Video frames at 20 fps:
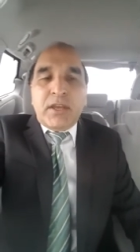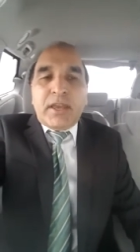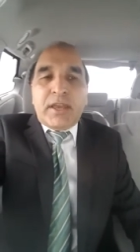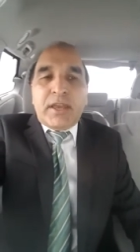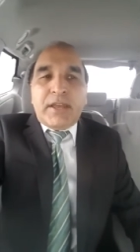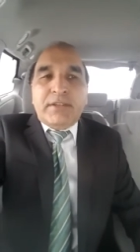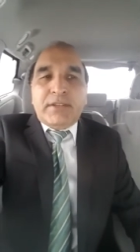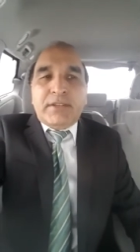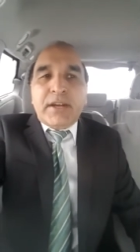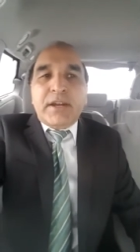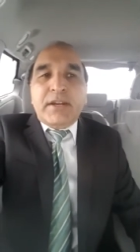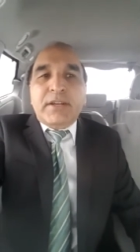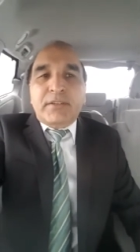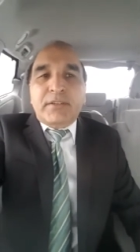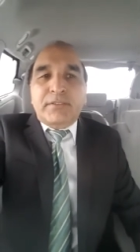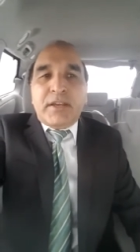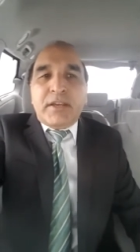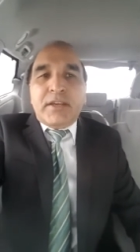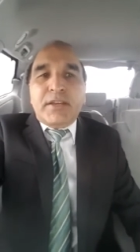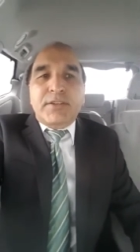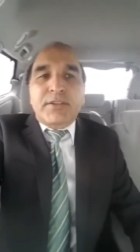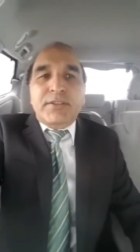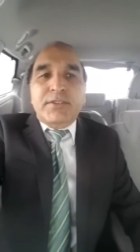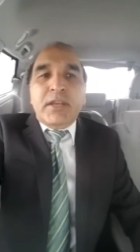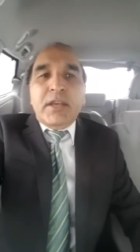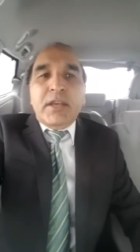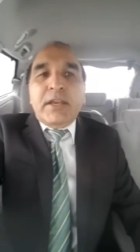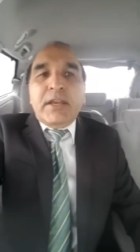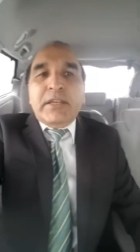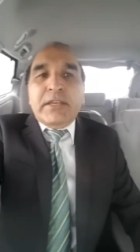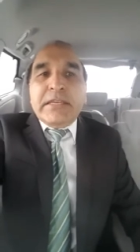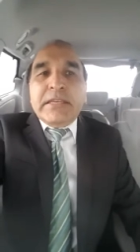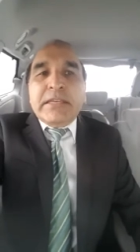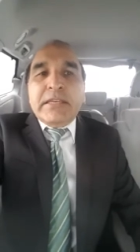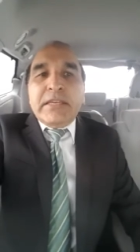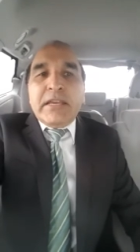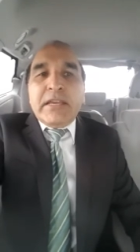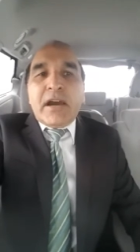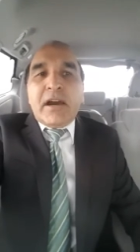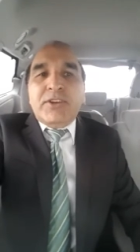In current affairs,
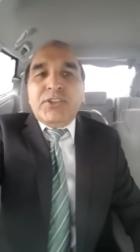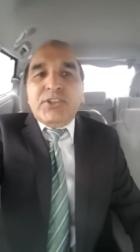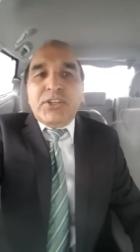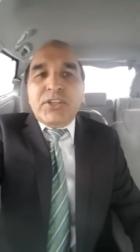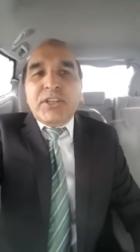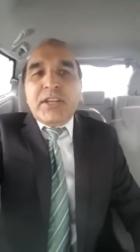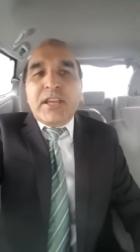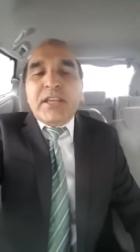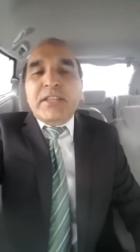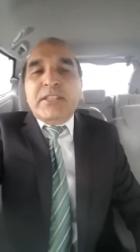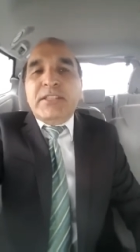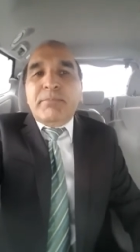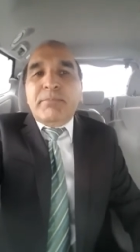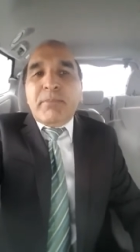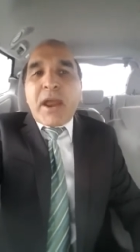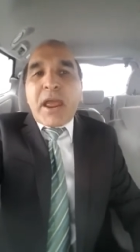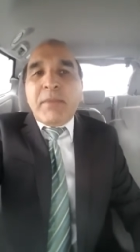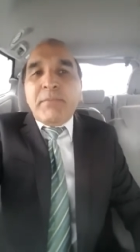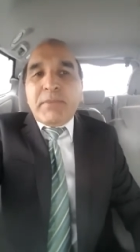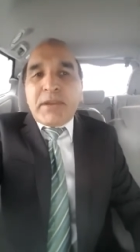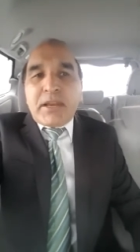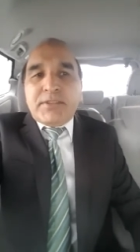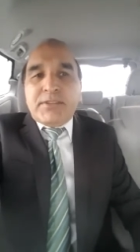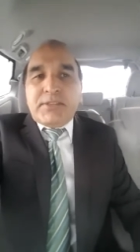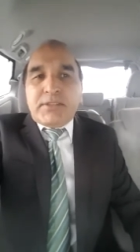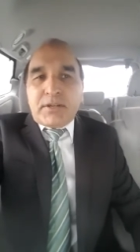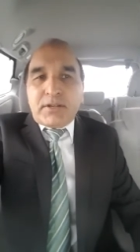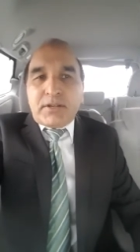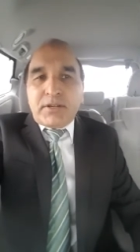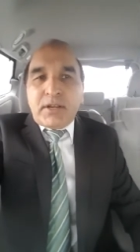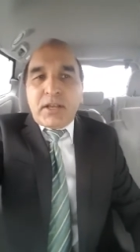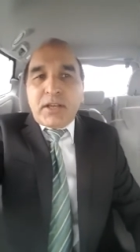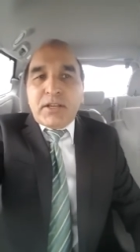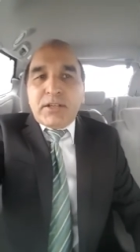he or she is the prime minister,